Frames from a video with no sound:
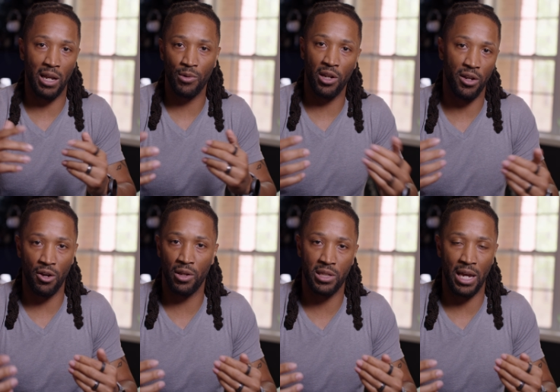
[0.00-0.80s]
I'm going to
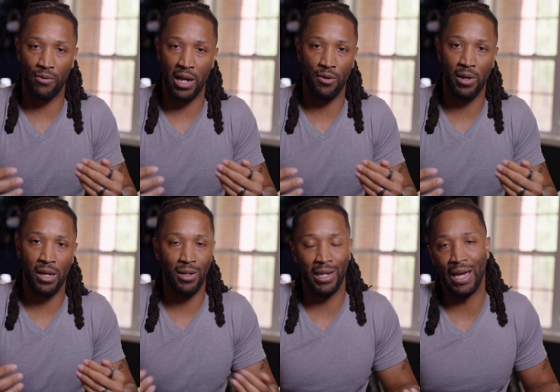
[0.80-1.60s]
notice that right
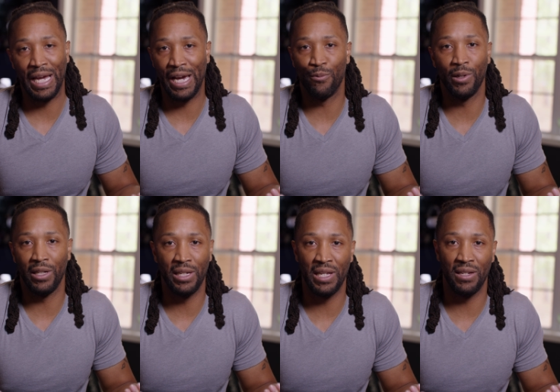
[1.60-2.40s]
away. And I
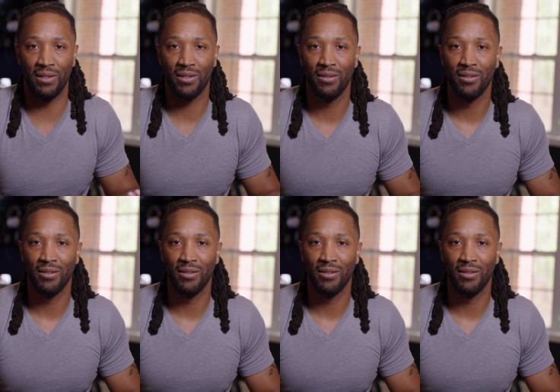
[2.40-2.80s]
really didn't.